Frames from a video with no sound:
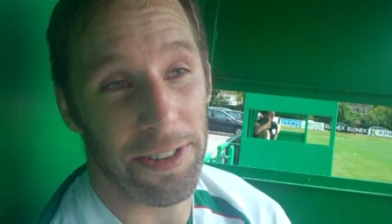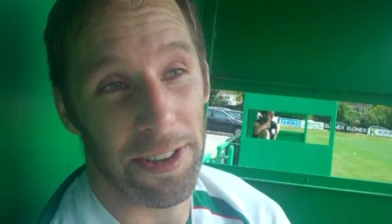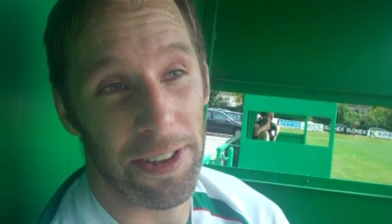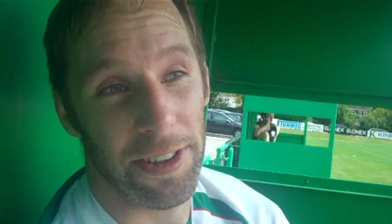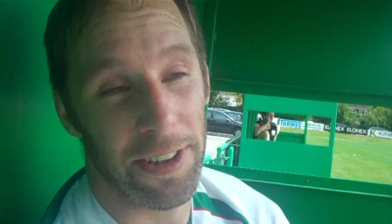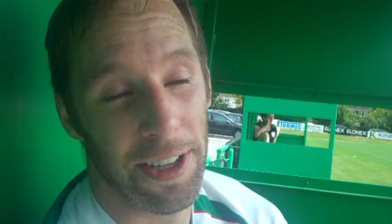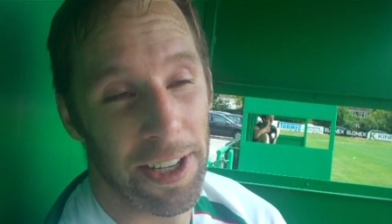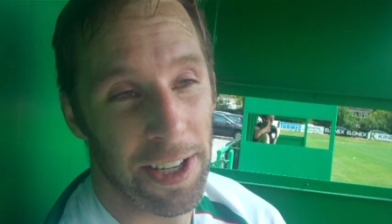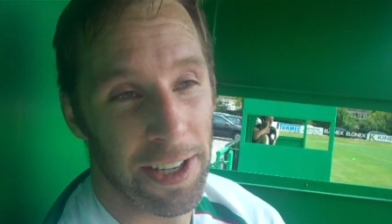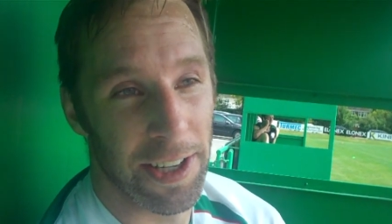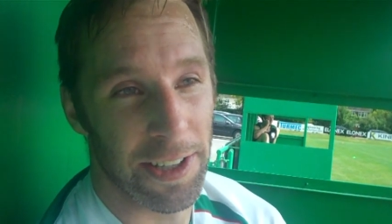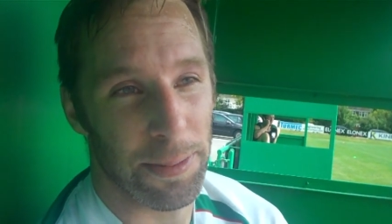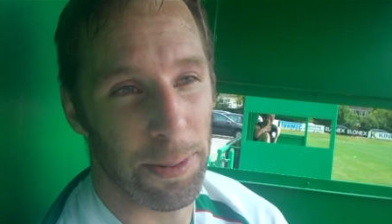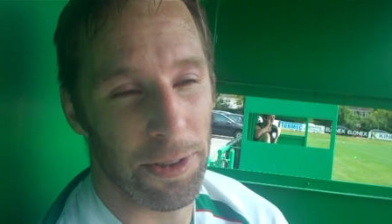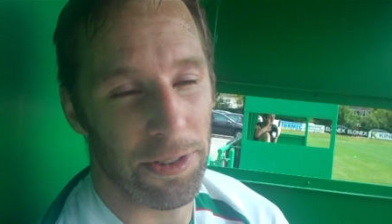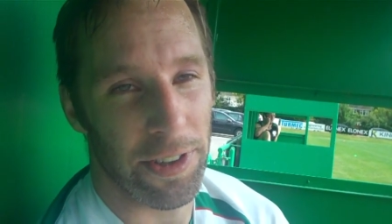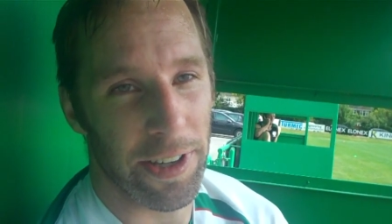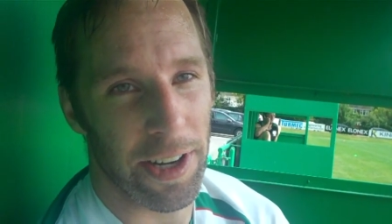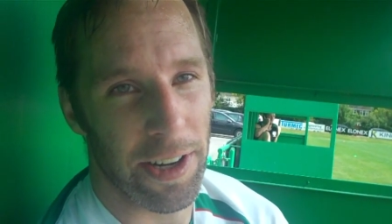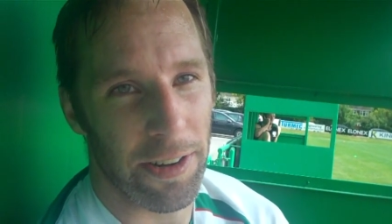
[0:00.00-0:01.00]
So I
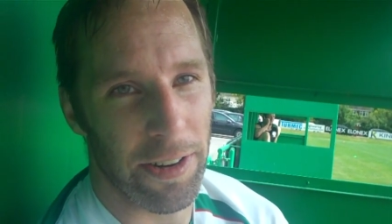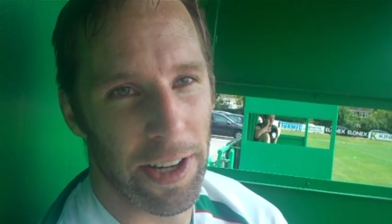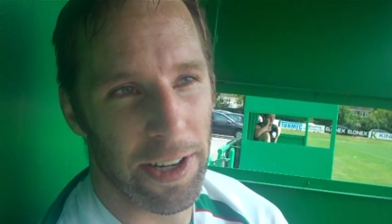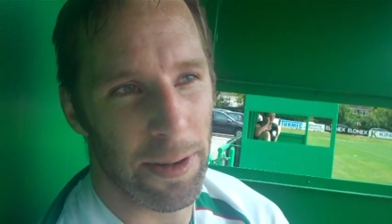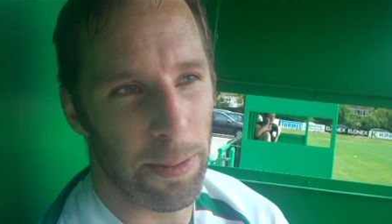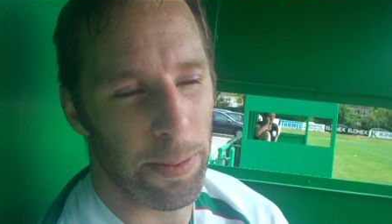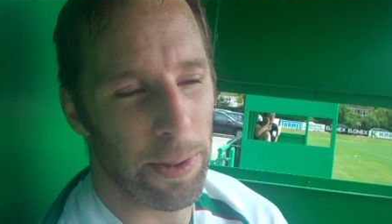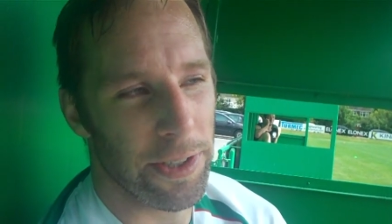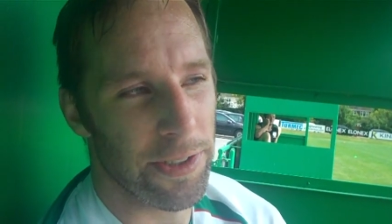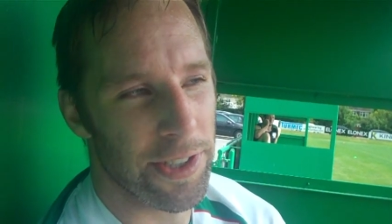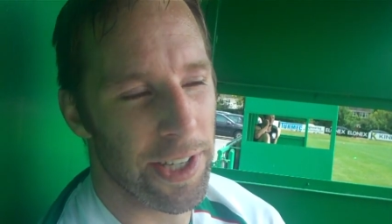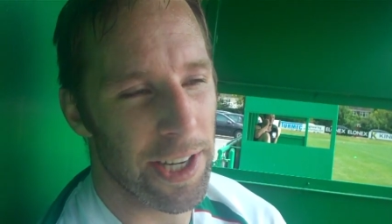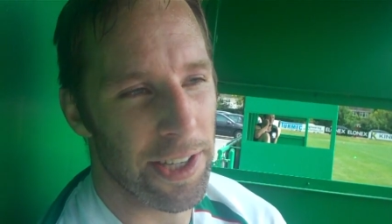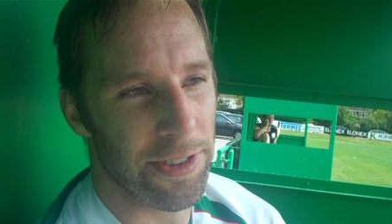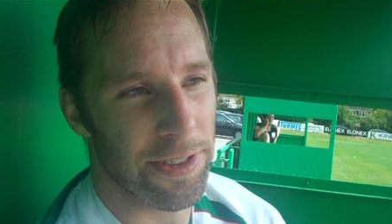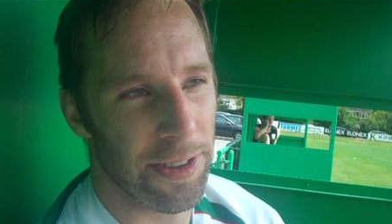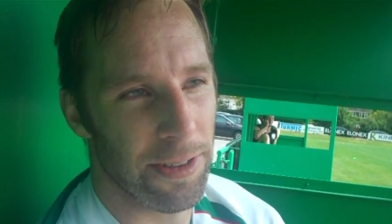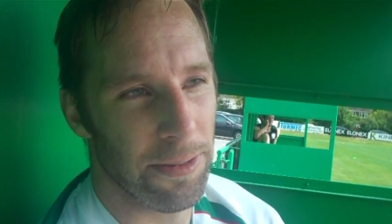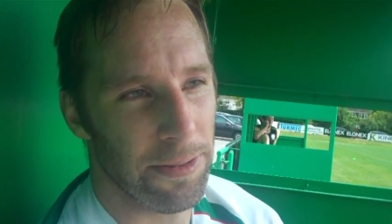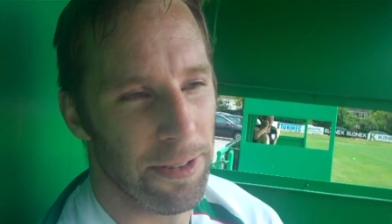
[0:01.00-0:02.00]
suppose you get a greater
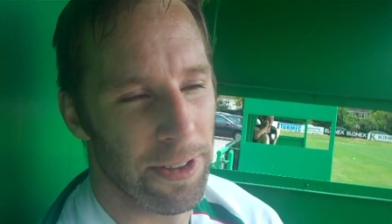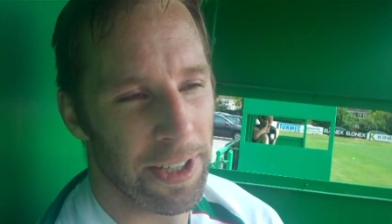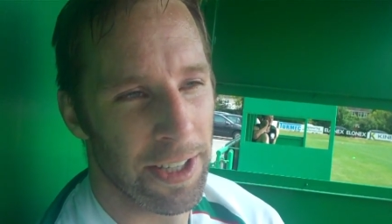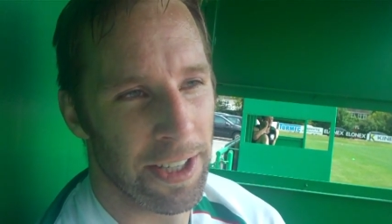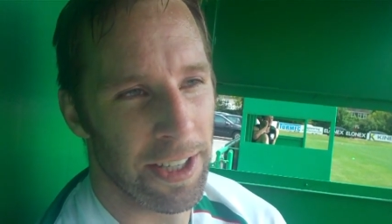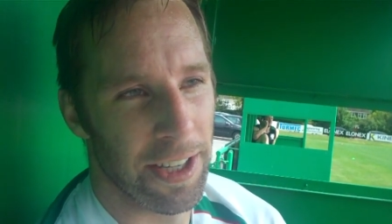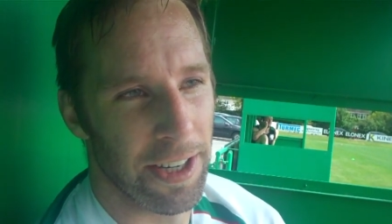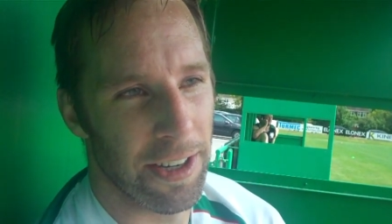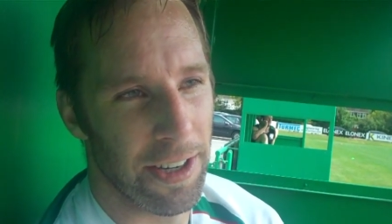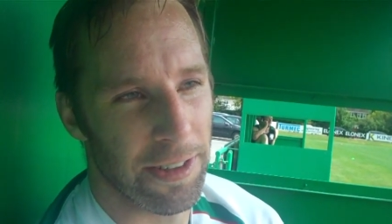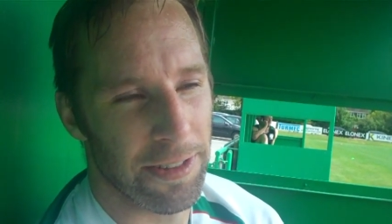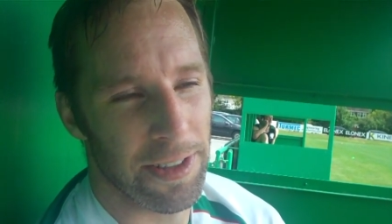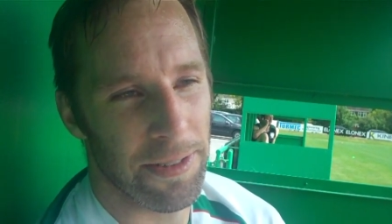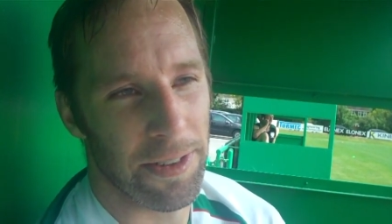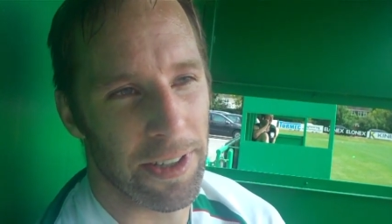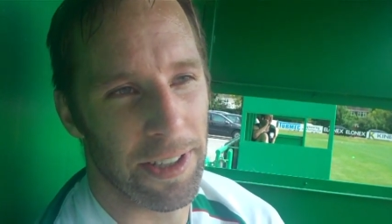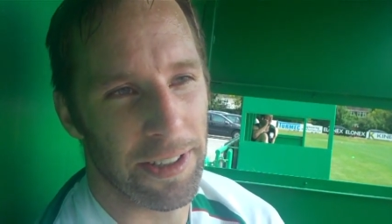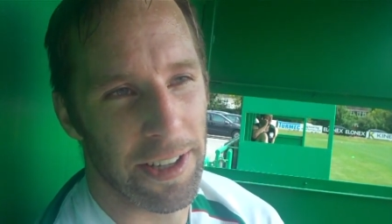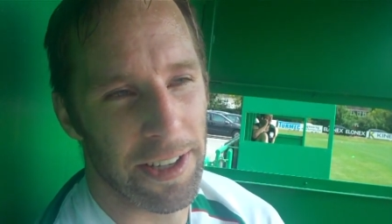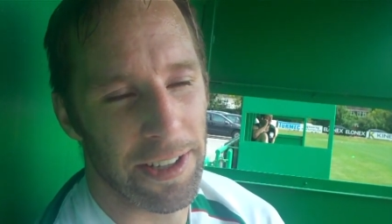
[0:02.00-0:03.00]
appreciation of, you know, how
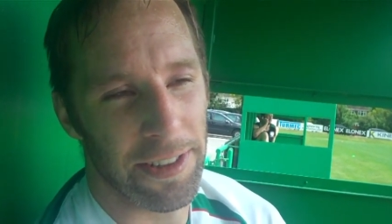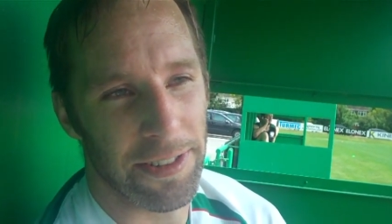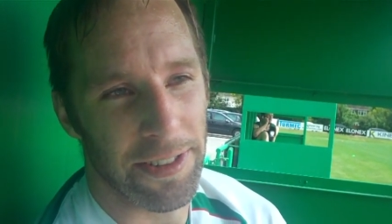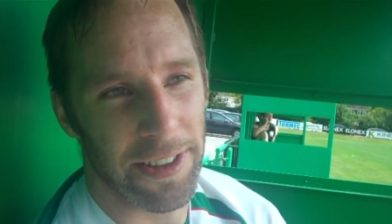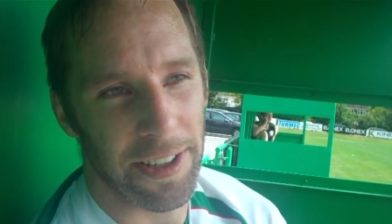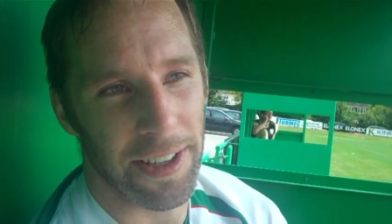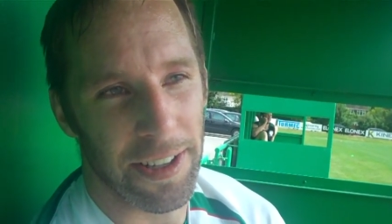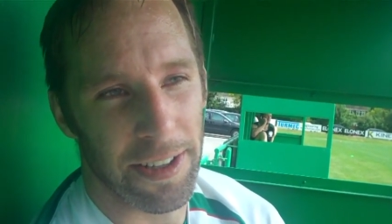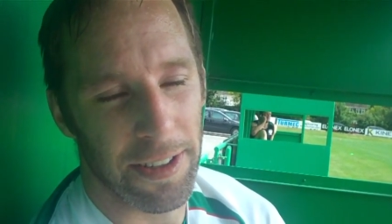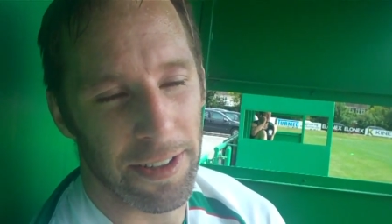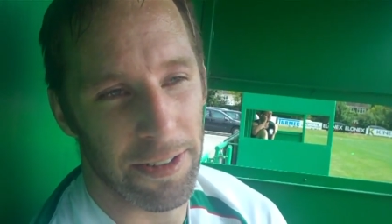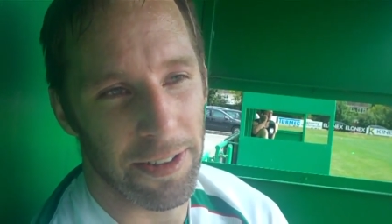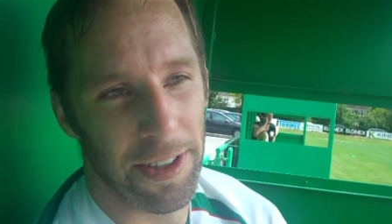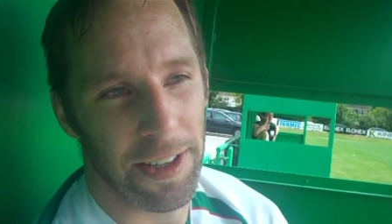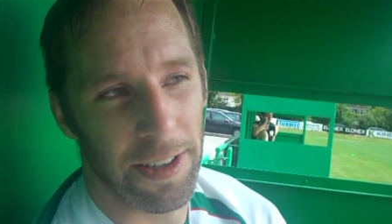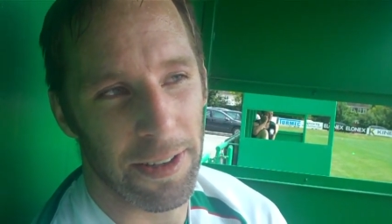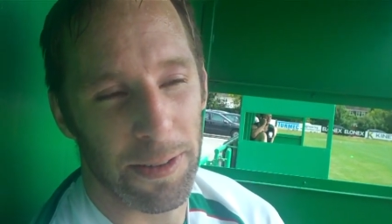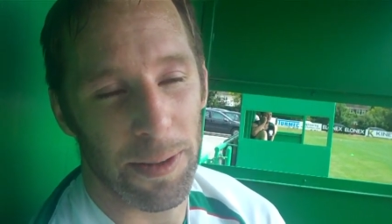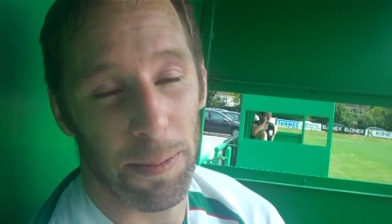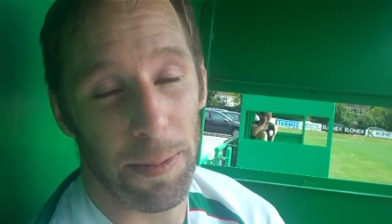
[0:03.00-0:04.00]
difficult it is to,
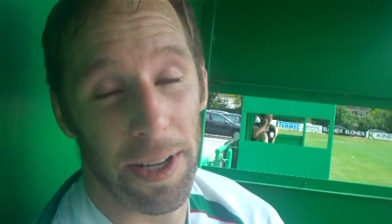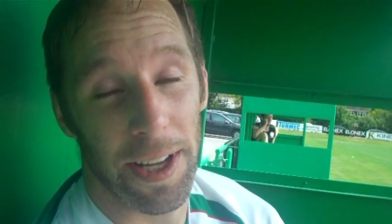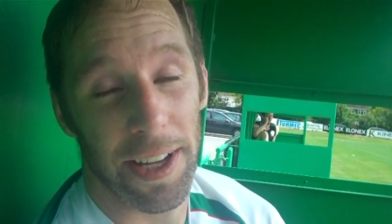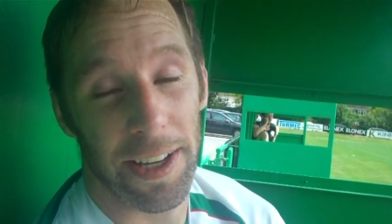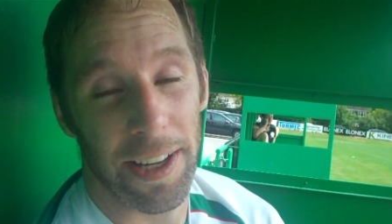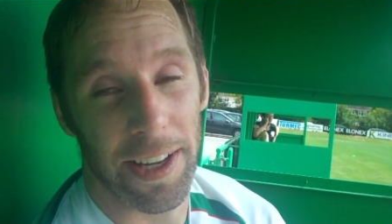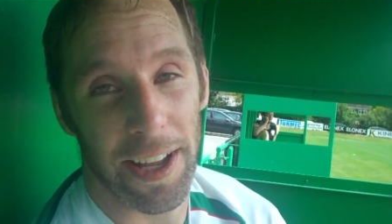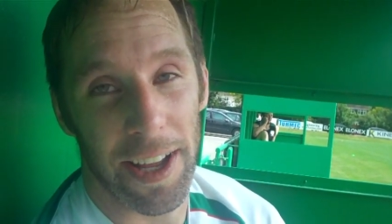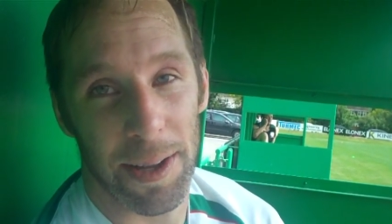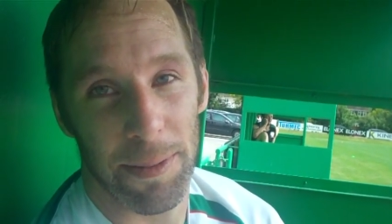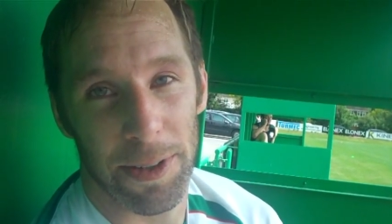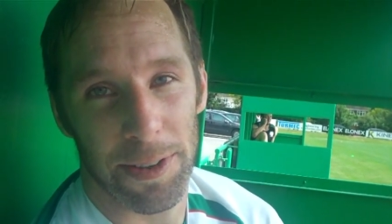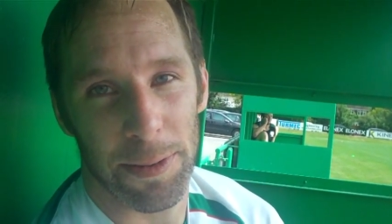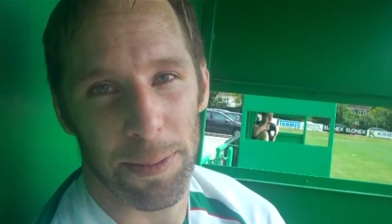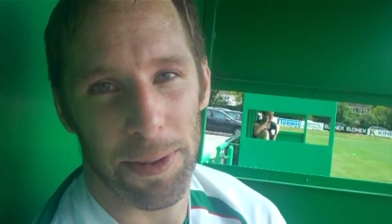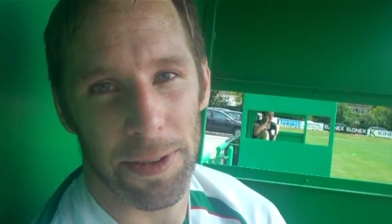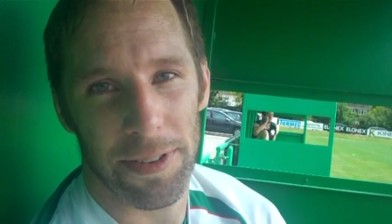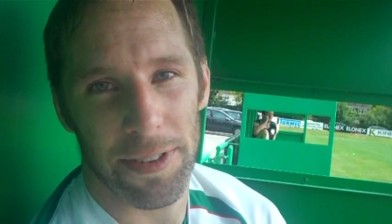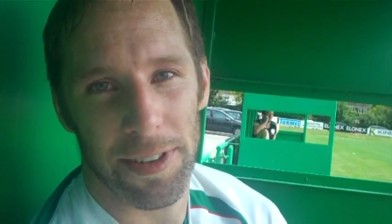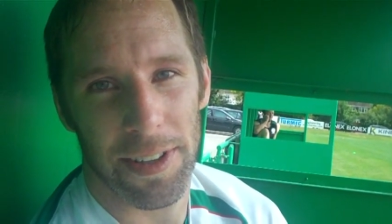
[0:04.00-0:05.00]
re- to play the game, I
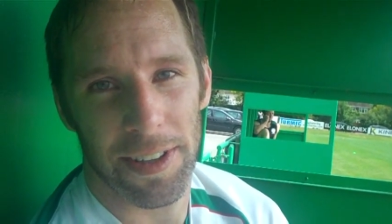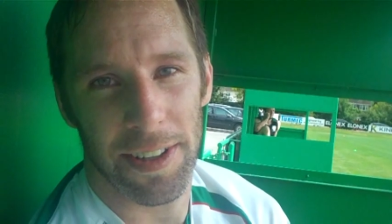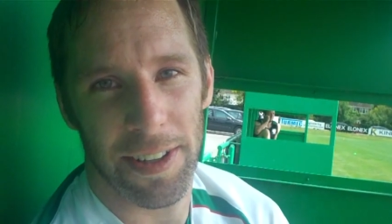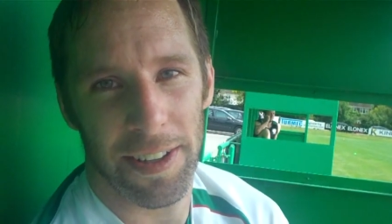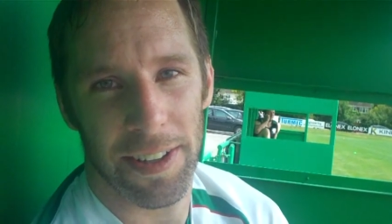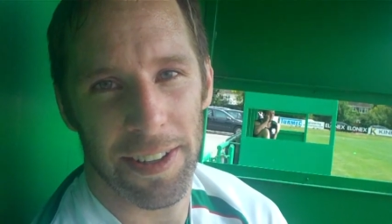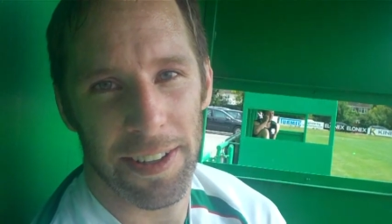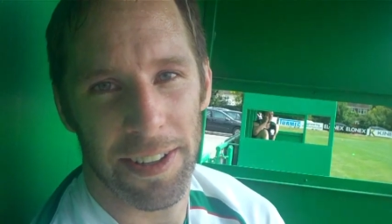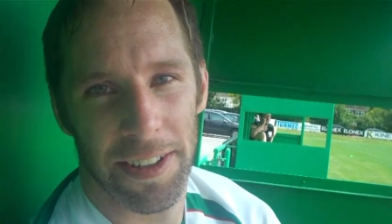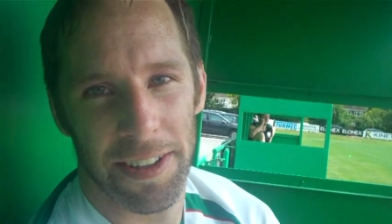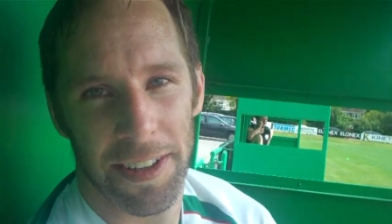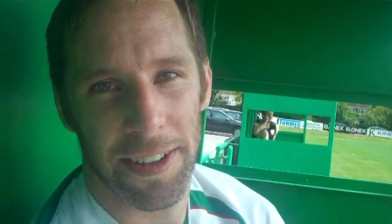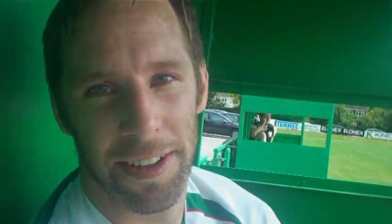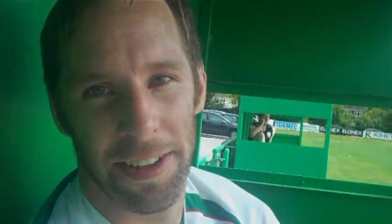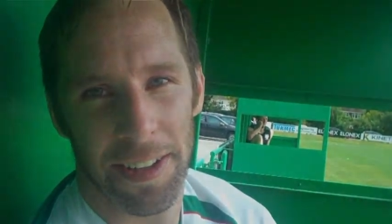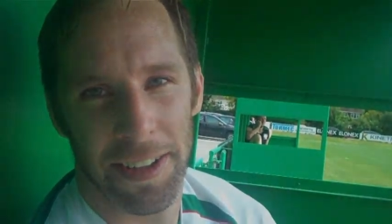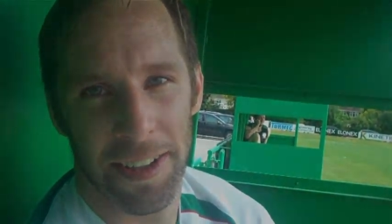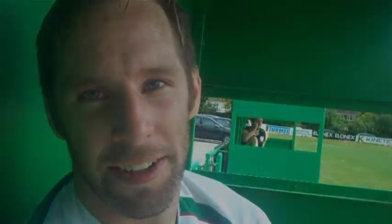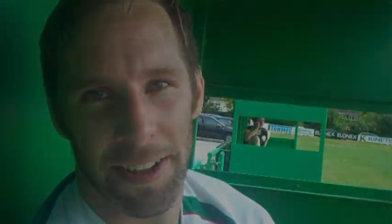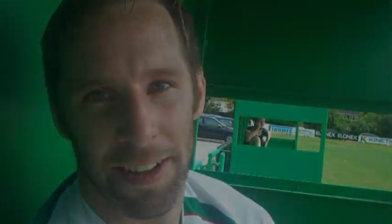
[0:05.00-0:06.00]
suppose.
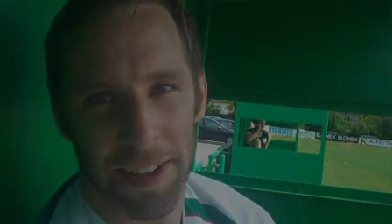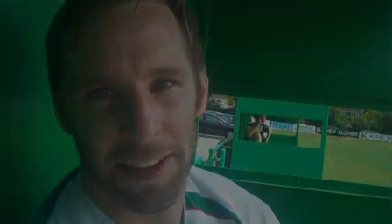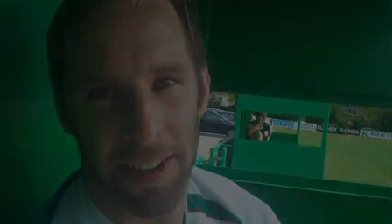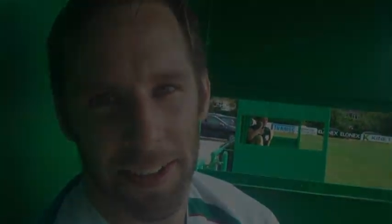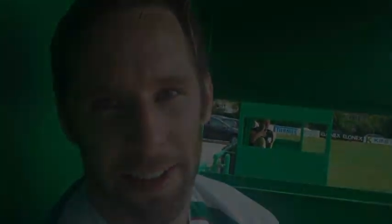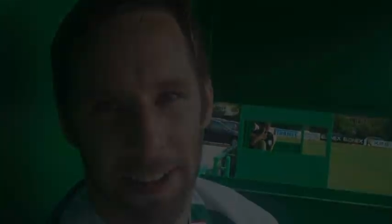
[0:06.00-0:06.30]
Brilliant.